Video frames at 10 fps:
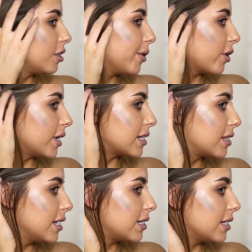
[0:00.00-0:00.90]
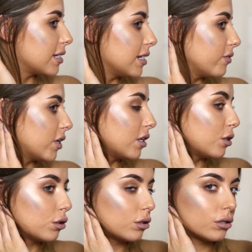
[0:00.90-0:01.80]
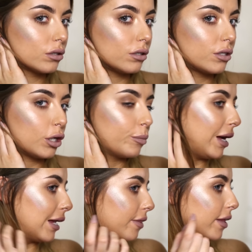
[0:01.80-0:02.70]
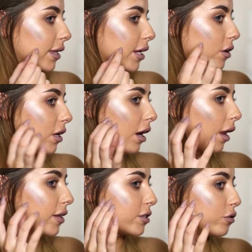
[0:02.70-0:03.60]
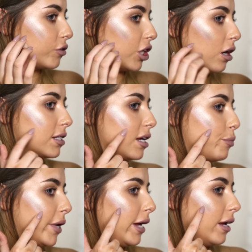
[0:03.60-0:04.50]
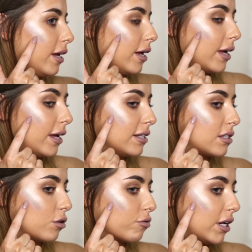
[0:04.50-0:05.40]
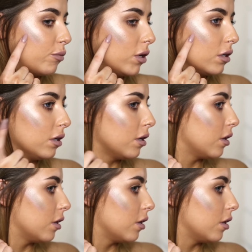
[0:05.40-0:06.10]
To be honest, this isn't even too bad. I think the only colour that sort of jars it a bit is the green one.